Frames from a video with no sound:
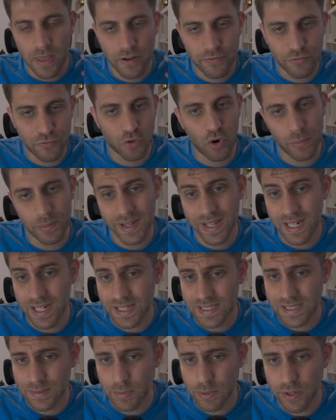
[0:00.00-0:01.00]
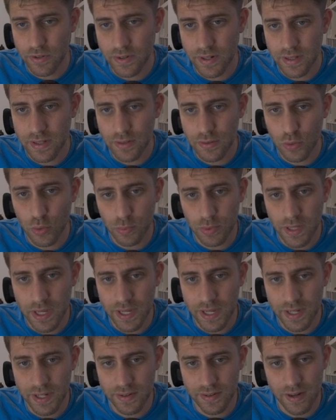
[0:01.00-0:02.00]
from Ilya Smirin to play
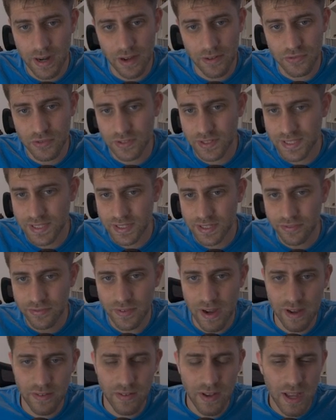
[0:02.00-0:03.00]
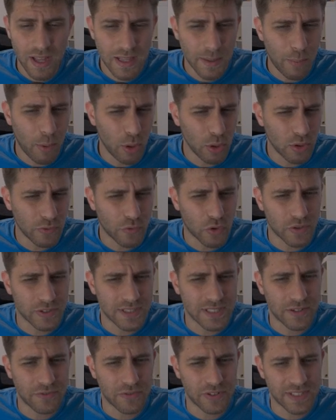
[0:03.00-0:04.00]
here after c5. The point, of
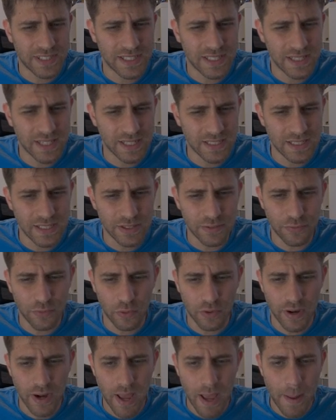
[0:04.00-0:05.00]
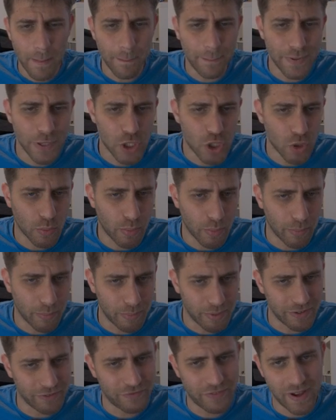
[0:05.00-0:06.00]
course, after c takes d4, bishop
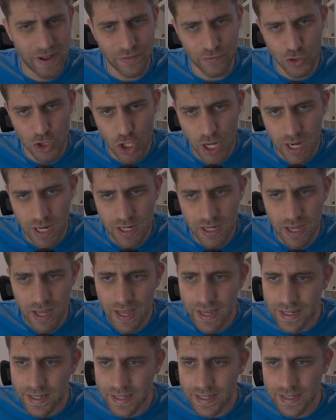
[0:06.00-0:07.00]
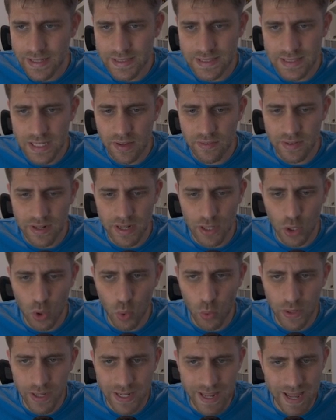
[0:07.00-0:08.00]
b5 check, king e7 and
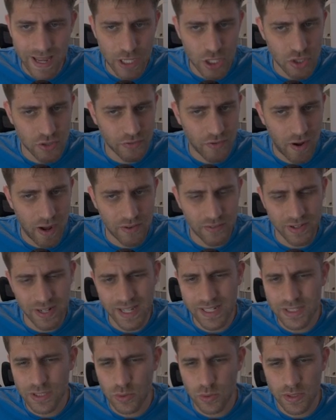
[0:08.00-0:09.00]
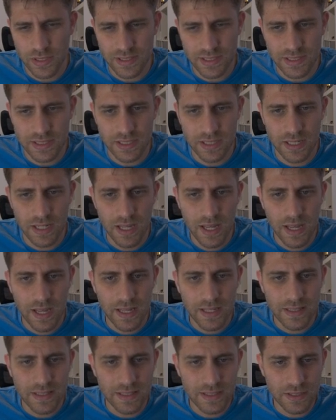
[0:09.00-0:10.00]
queen h5, and as you can see,
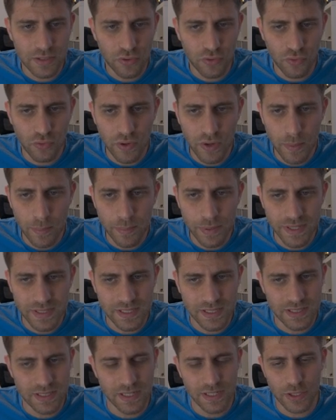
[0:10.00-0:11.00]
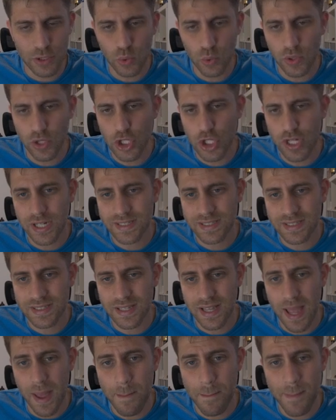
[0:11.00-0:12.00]
these three pieces are doing just
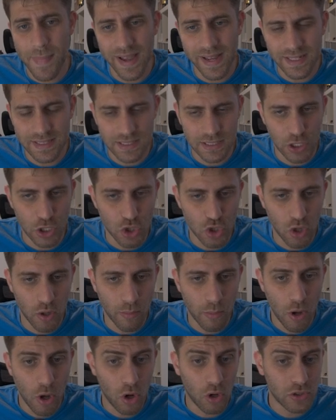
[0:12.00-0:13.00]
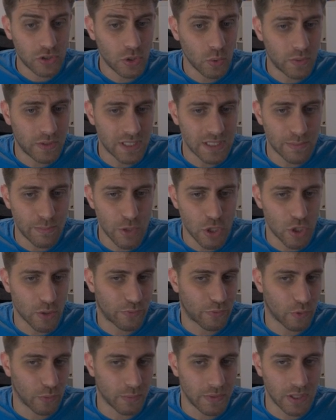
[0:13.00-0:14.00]
amazing job. Also, this bishop
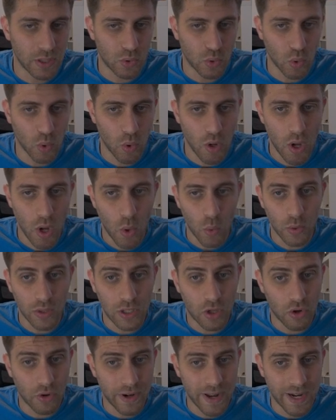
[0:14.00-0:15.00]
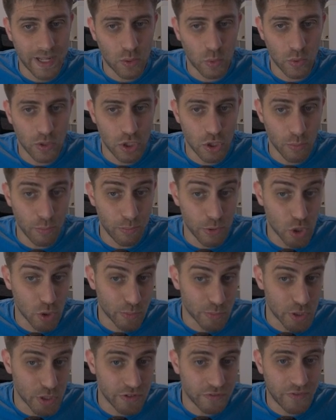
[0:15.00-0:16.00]
from d2 will connect with bishop
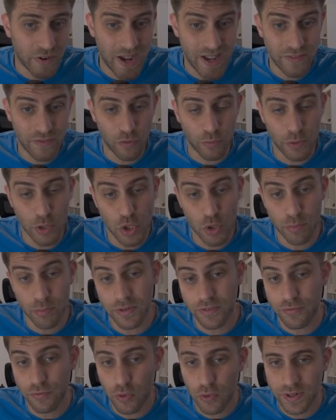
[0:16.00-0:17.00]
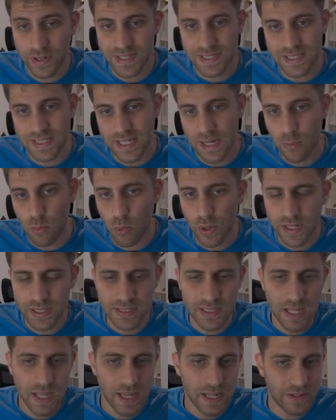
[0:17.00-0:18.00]
g5 or bishop b4 in some
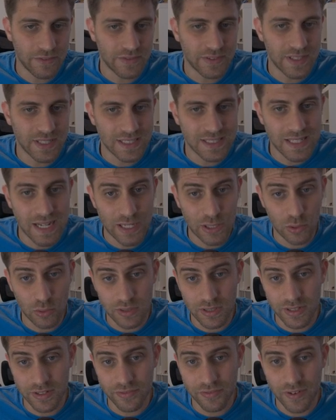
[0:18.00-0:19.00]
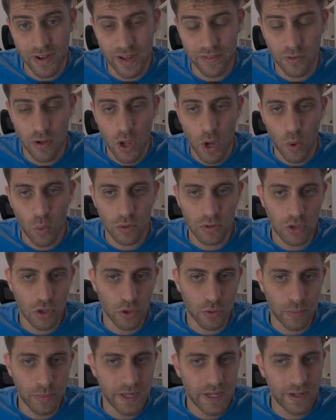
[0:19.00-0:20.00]
ways, if this knight on d5 will
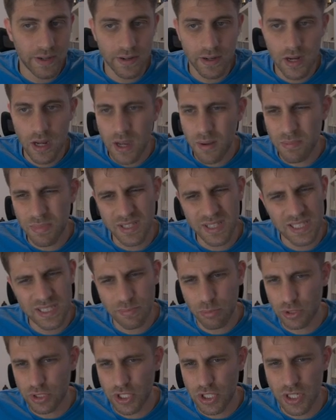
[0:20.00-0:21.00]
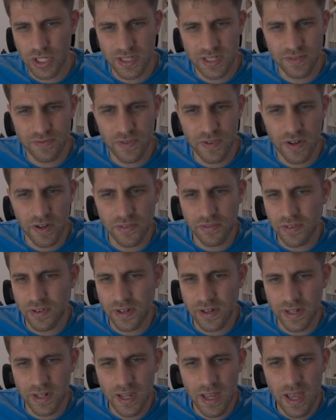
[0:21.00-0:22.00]
not be here, but this position is very,
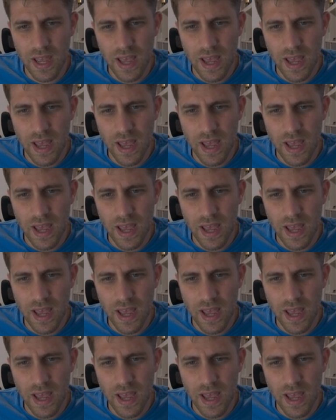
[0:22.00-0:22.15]
very,